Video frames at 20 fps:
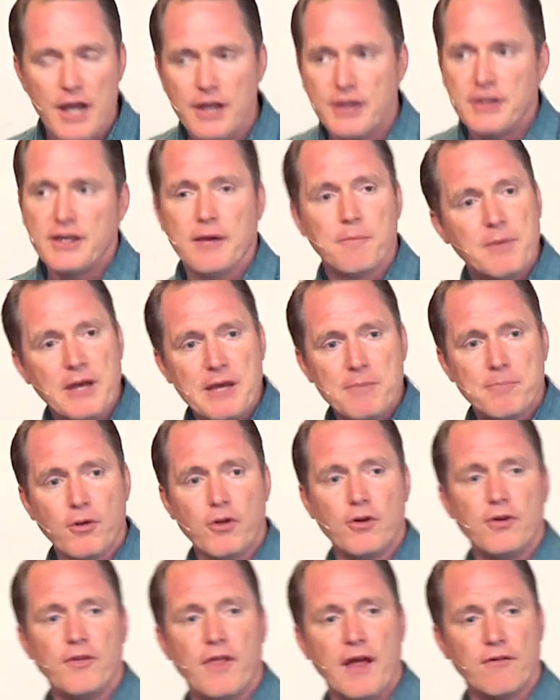You get
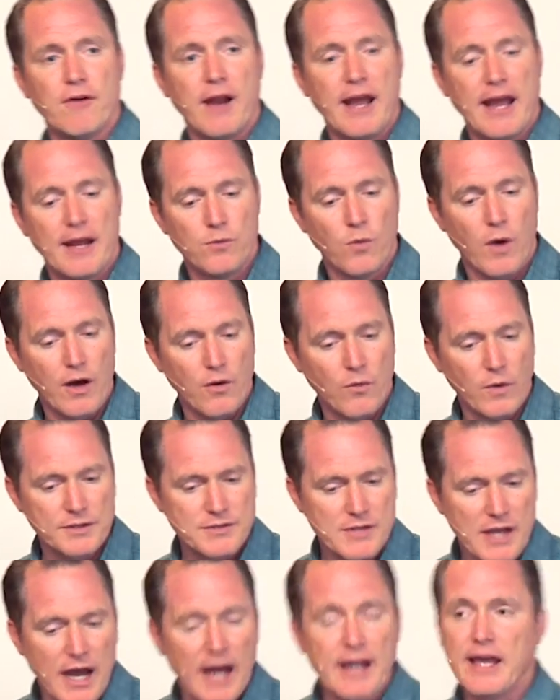people who they ran well
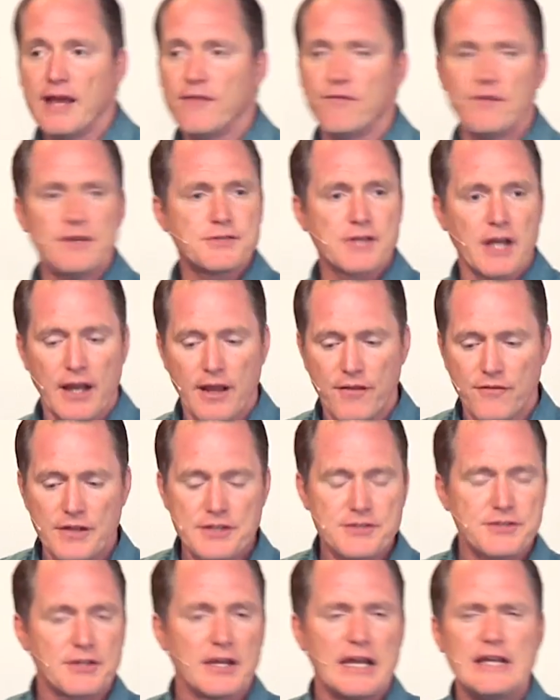once. Again, this
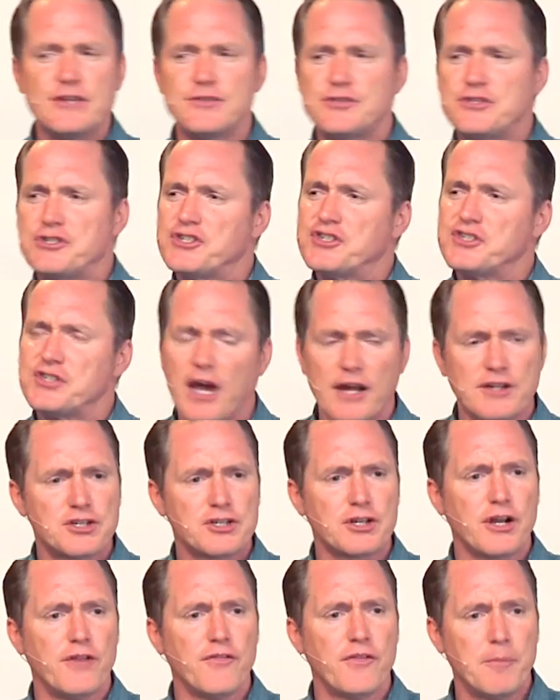is
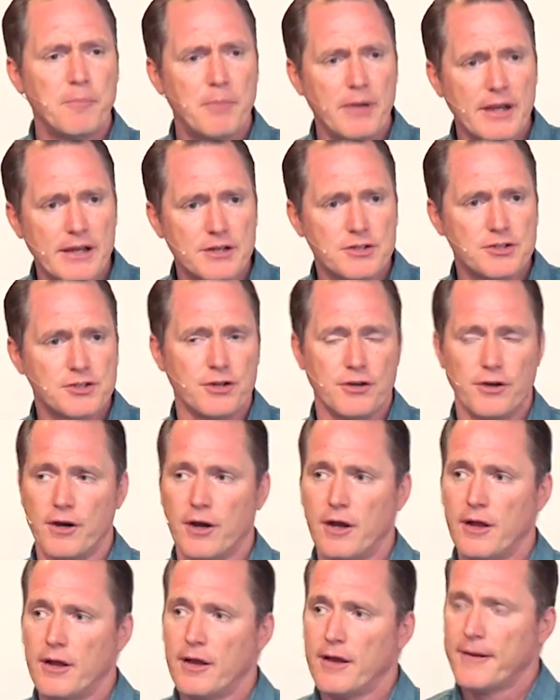such the
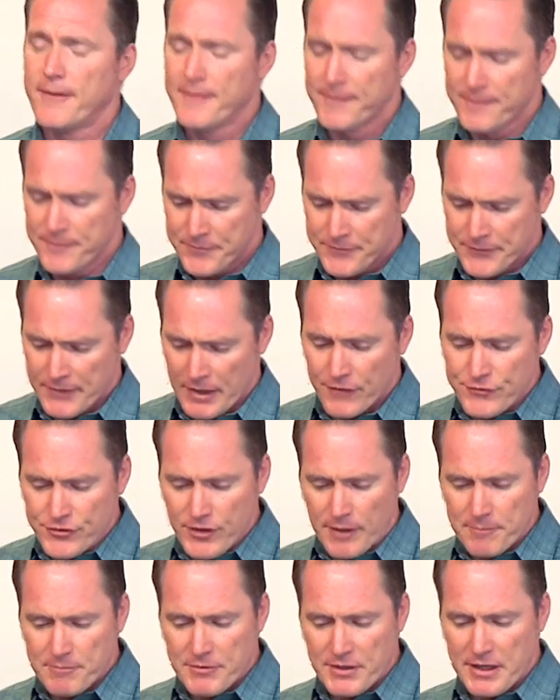picture of
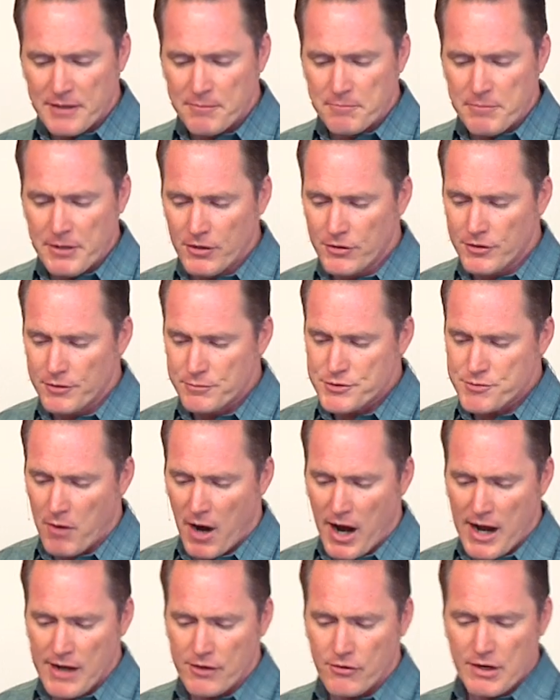something in Pilgrim's
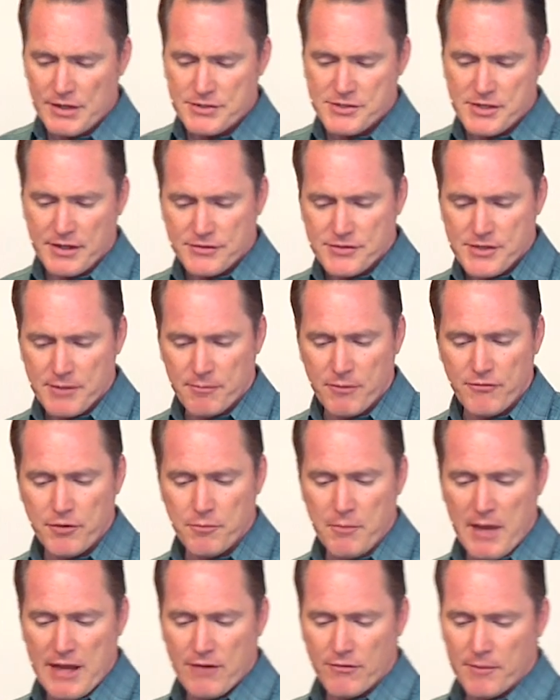Progress that some of
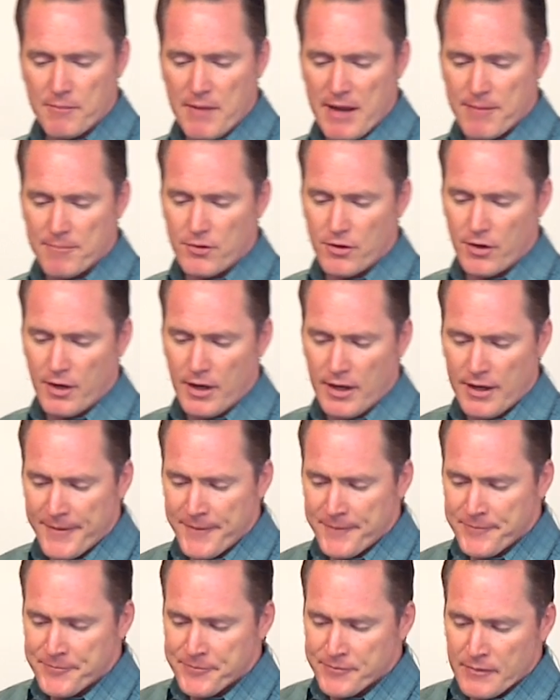you may remember.
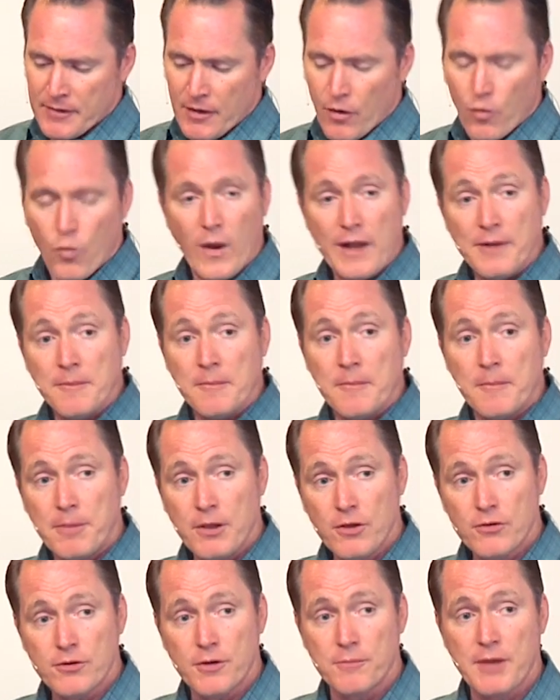When
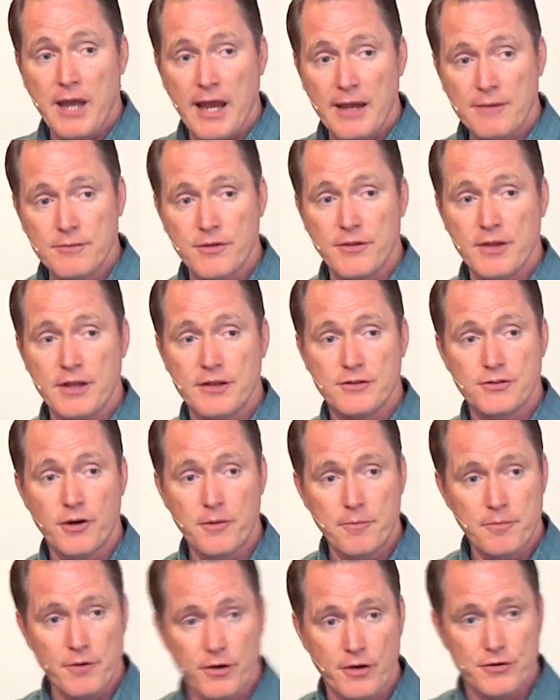Pilgrim came to the
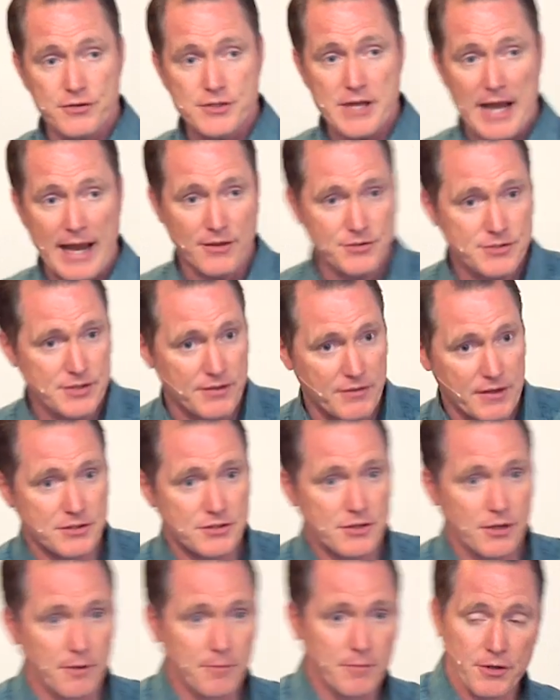interpreter's house and the
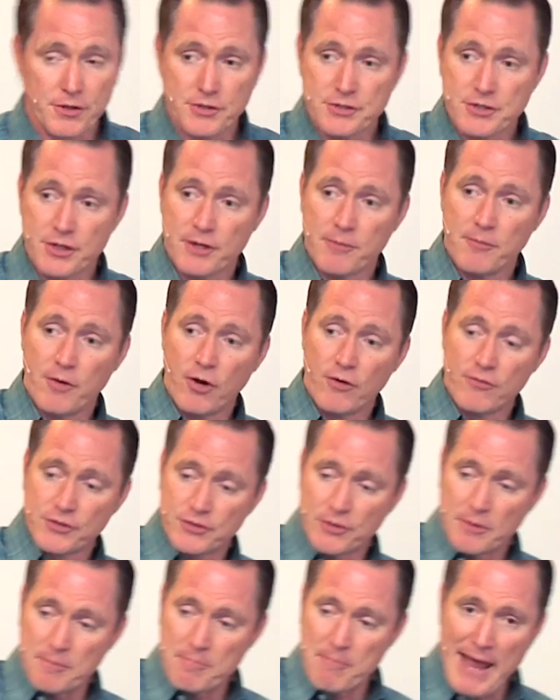interpreter took him over
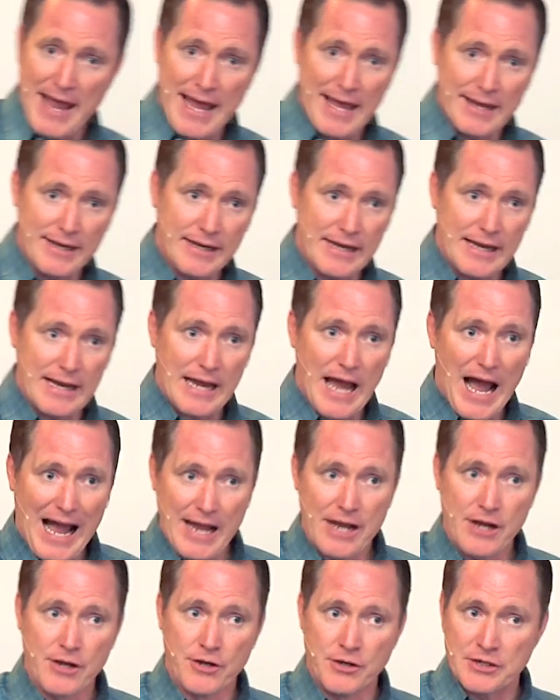to a man in an
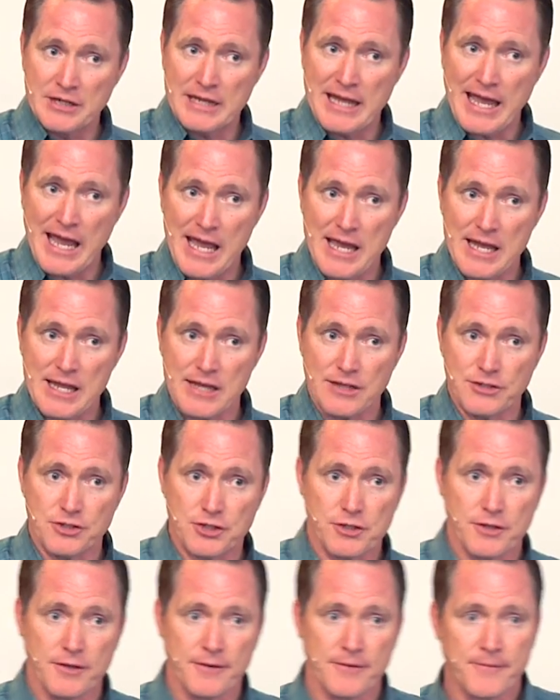iron
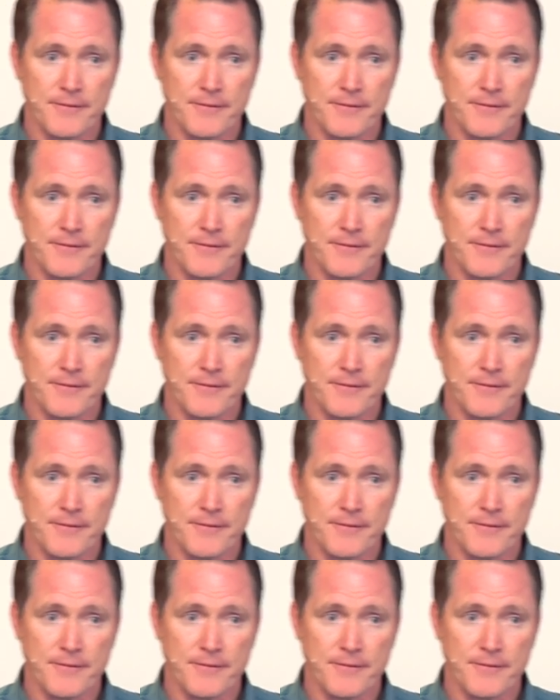cage.